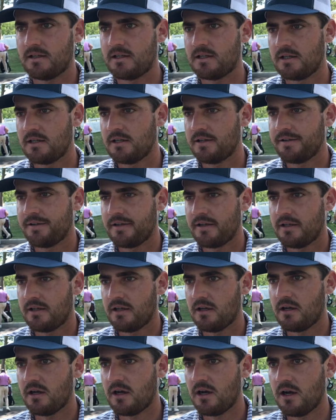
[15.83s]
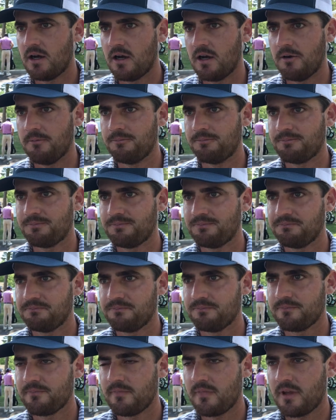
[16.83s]
I
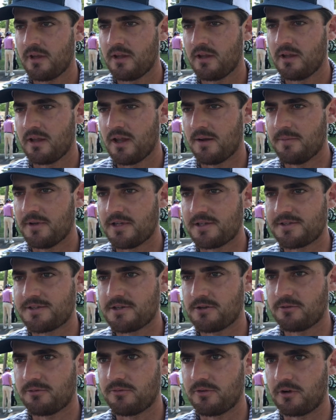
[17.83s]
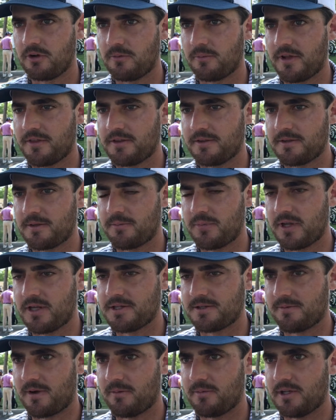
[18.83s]
mean, it's still firm. I think the
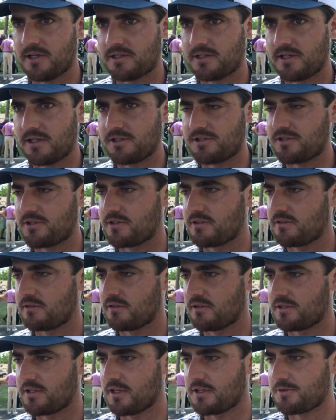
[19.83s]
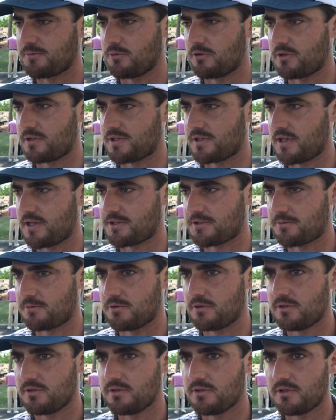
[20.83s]
pins might be a touch more accessible.